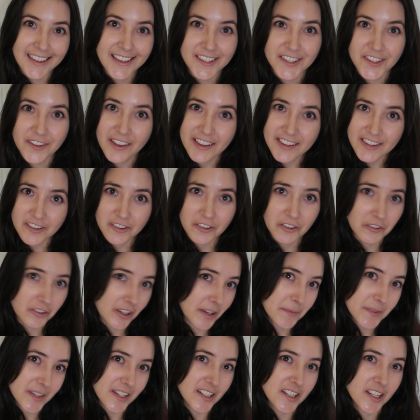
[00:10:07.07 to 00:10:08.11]
So that's a little
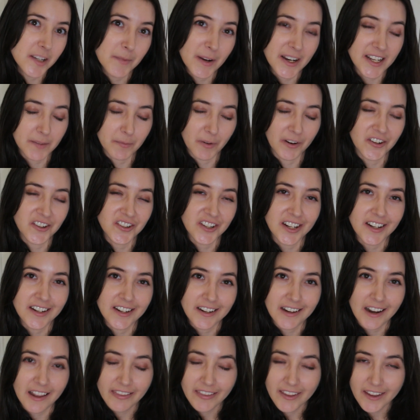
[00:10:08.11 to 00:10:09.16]
glimpse into my spreadsheet,
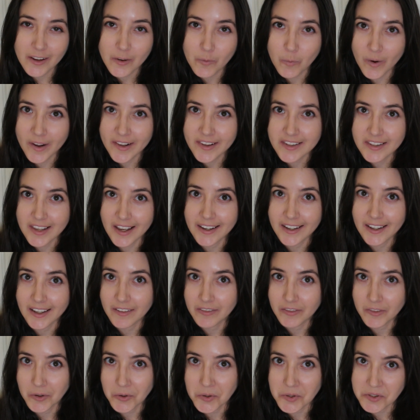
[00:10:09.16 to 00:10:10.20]
and I think once I
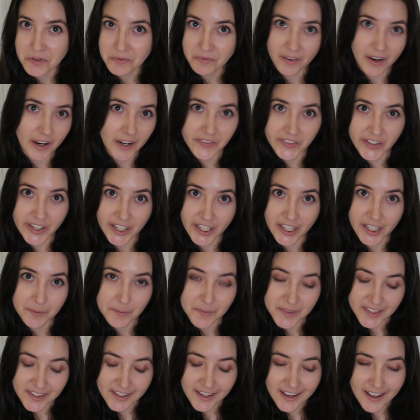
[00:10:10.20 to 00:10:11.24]
get those 5
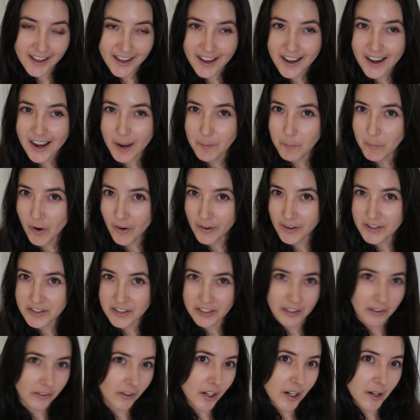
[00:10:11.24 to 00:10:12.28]
games, I'm going to
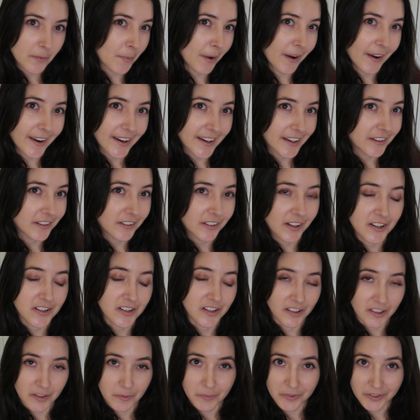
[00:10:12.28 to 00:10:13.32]
declare my
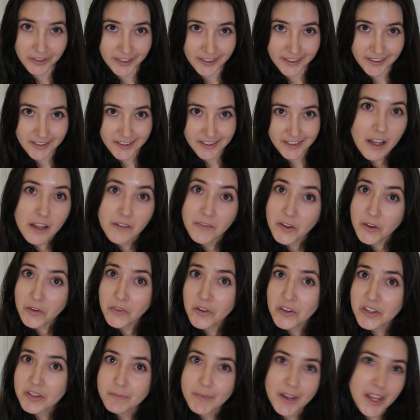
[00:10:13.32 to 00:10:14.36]
collection complete. A few of
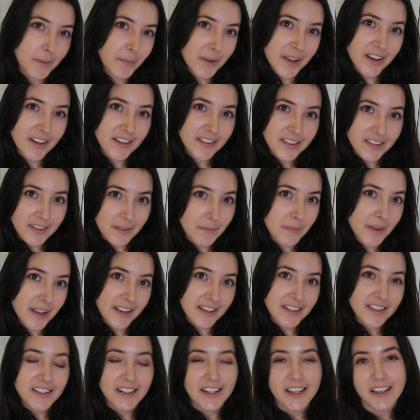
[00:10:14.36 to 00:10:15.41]
those maybes may
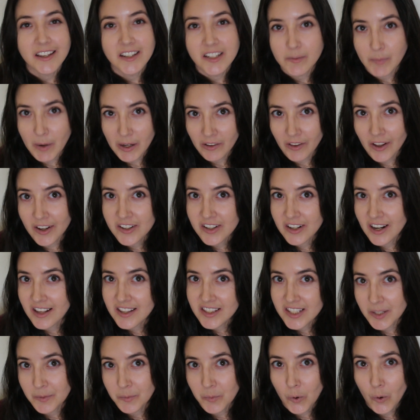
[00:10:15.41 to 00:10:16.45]
sneak into my collection at
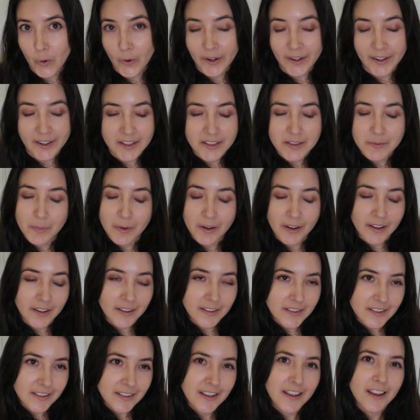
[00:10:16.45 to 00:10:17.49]
some point,
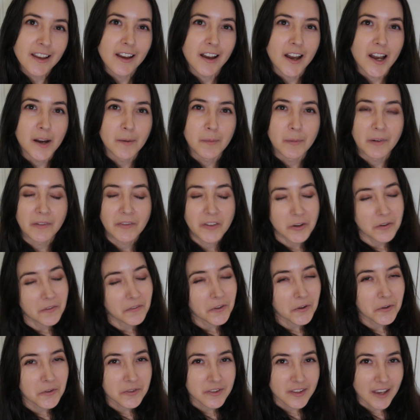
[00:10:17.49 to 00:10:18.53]
but a few of
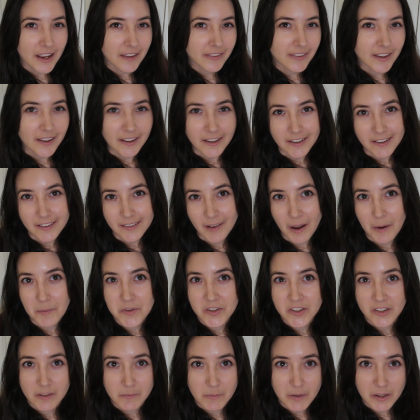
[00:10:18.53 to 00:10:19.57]
those I think I'm
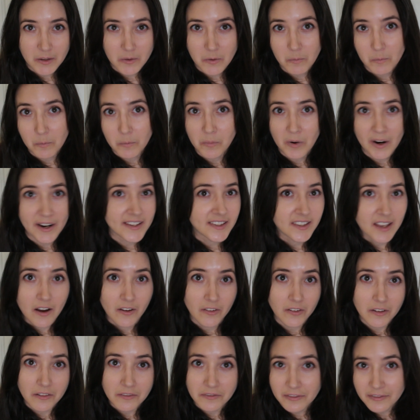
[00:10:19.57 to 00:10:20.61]
just going to be priced out
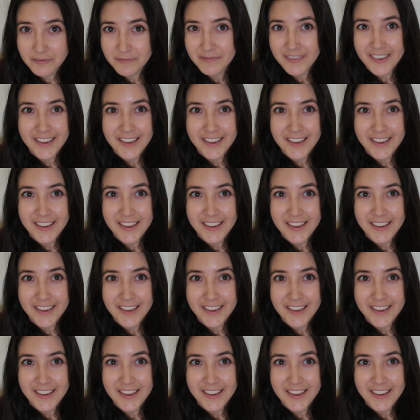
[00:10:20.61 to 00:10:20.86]
of.